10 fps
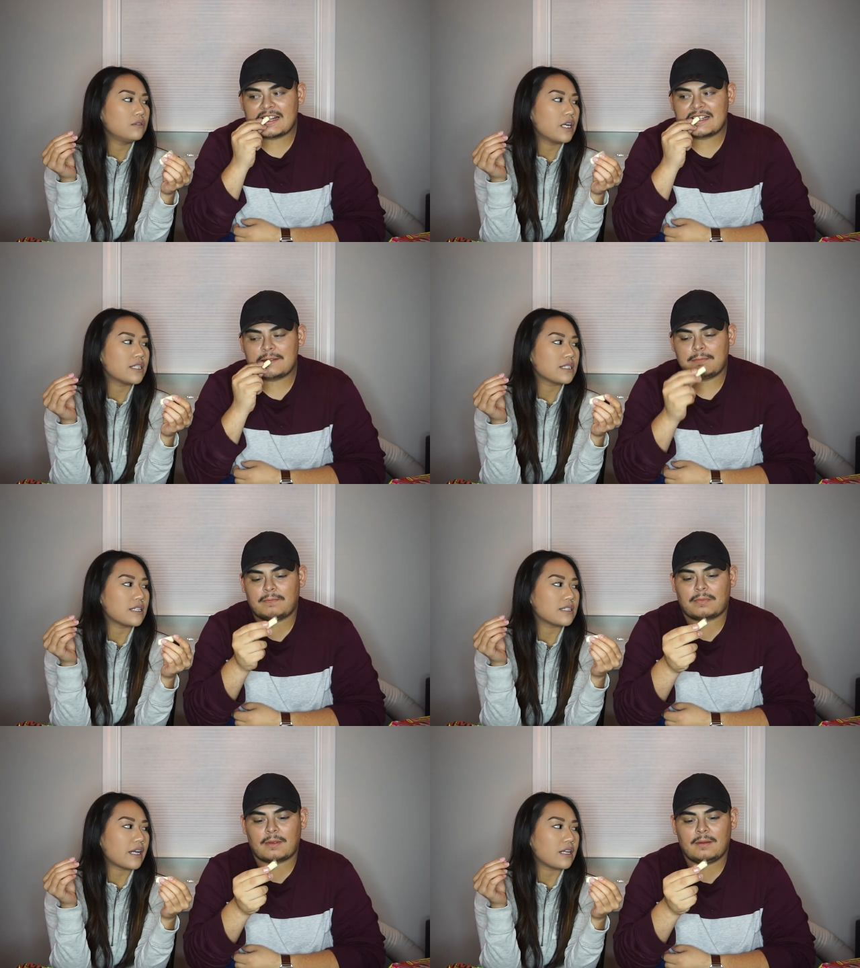Speaker 1: it doesn't taste
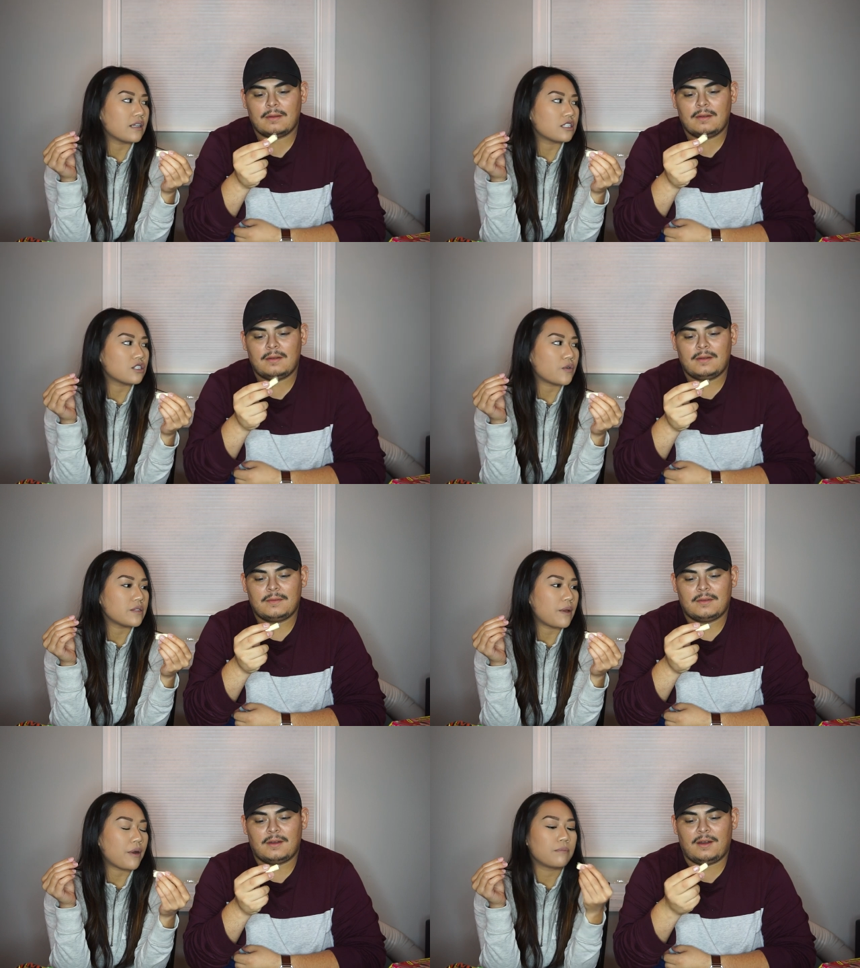like anything, it's just rice
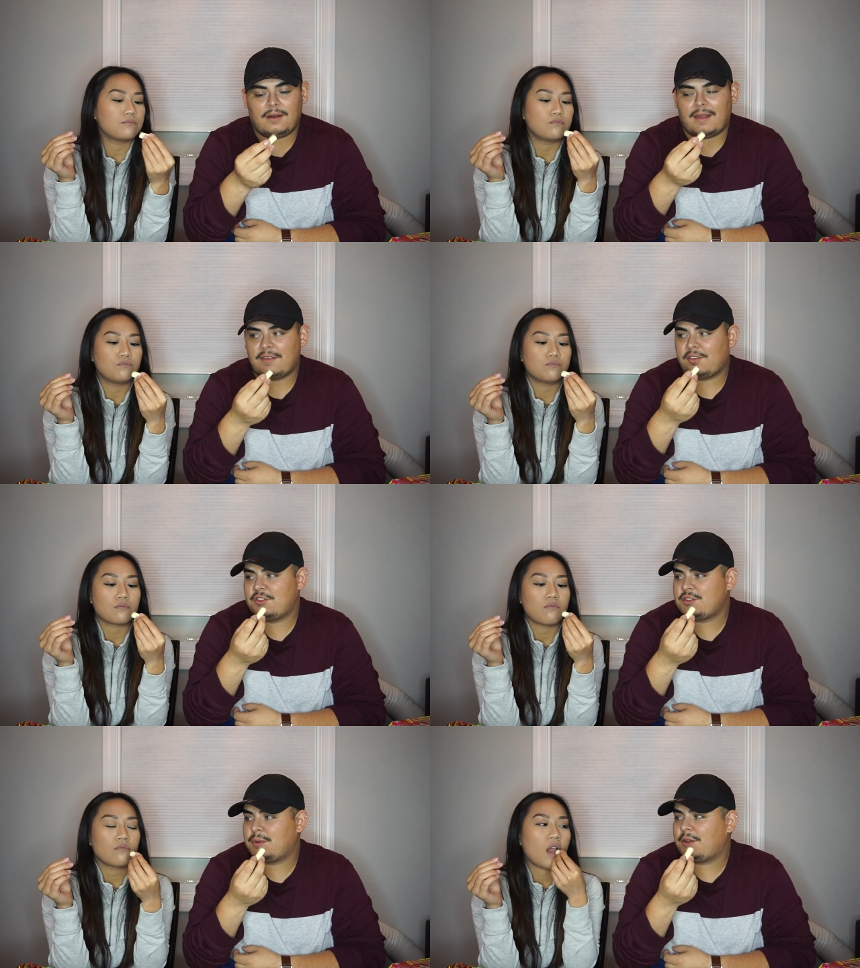paper.
Speaker 2: Okay, so you
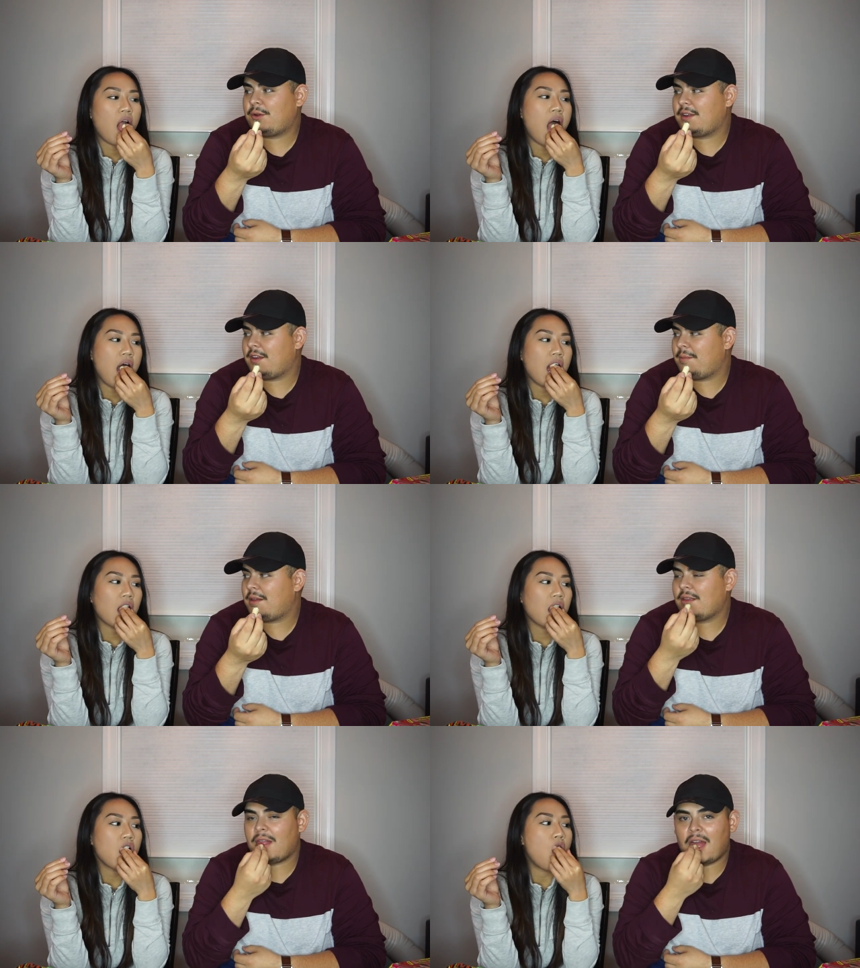just put the whole thing in your mouth?
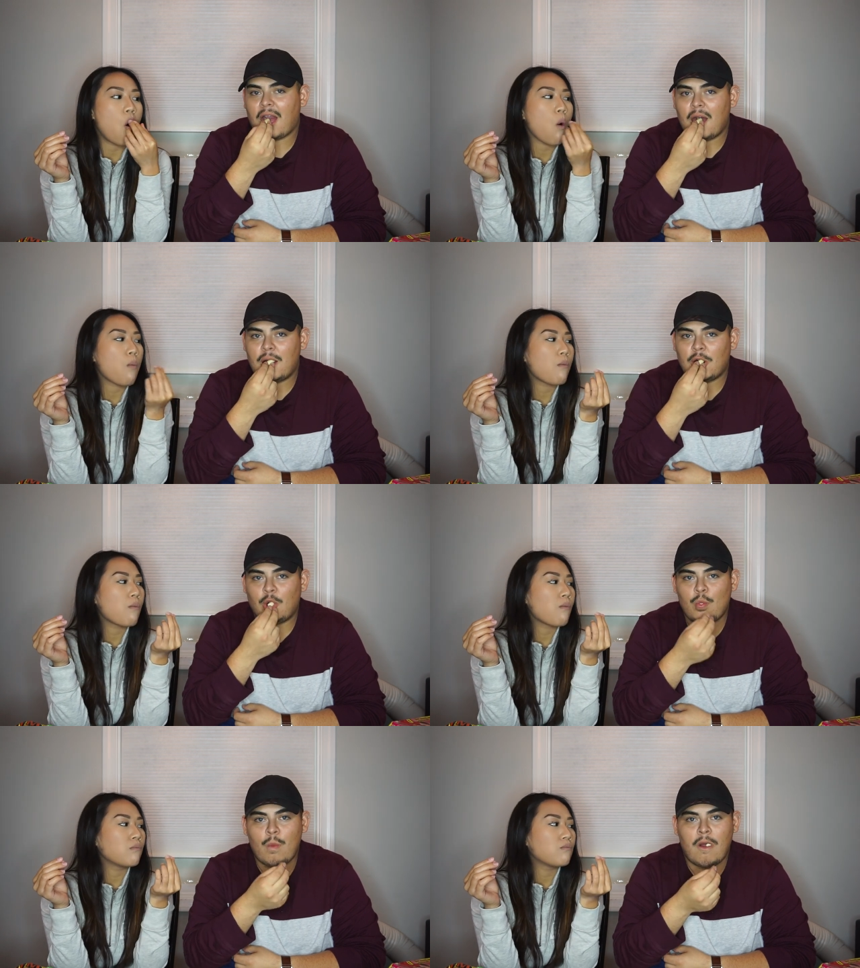
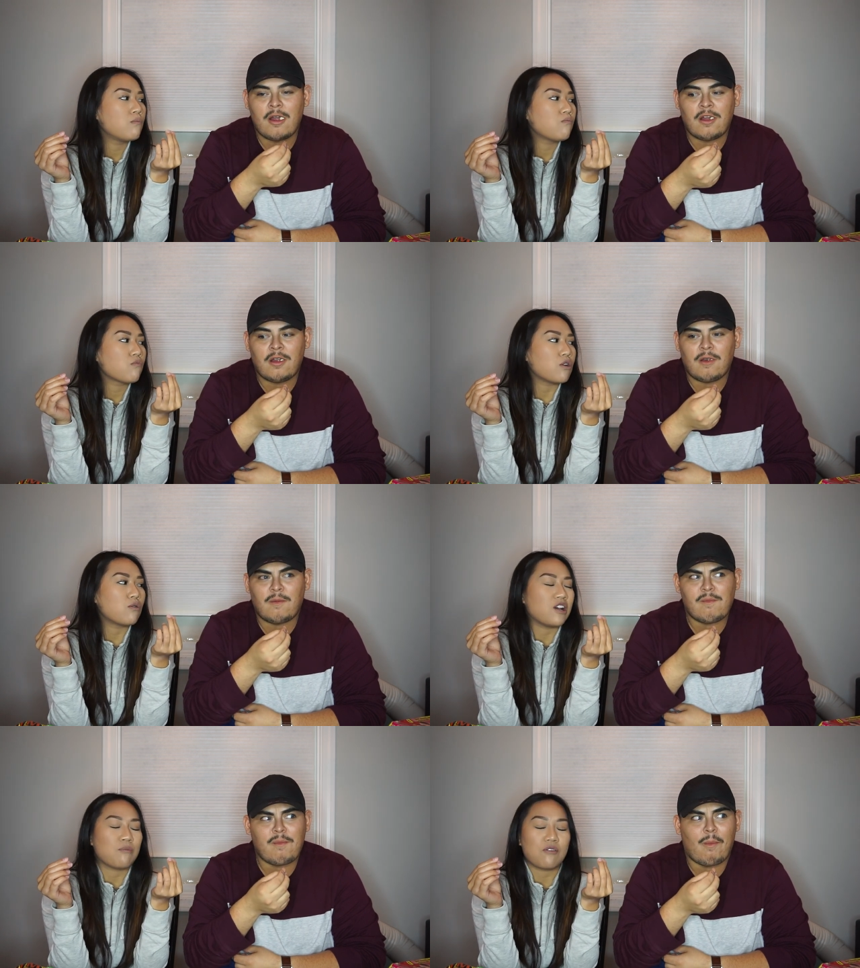Mm-hmm.
Speaker 1: Oh
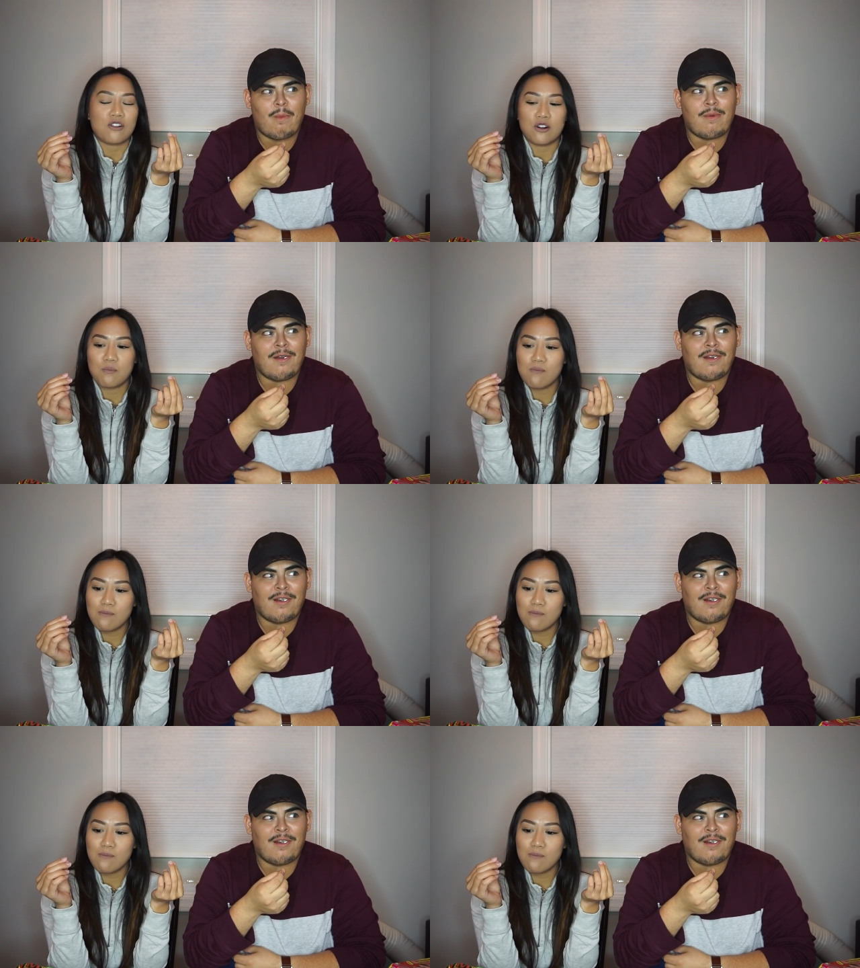damn, that's hard.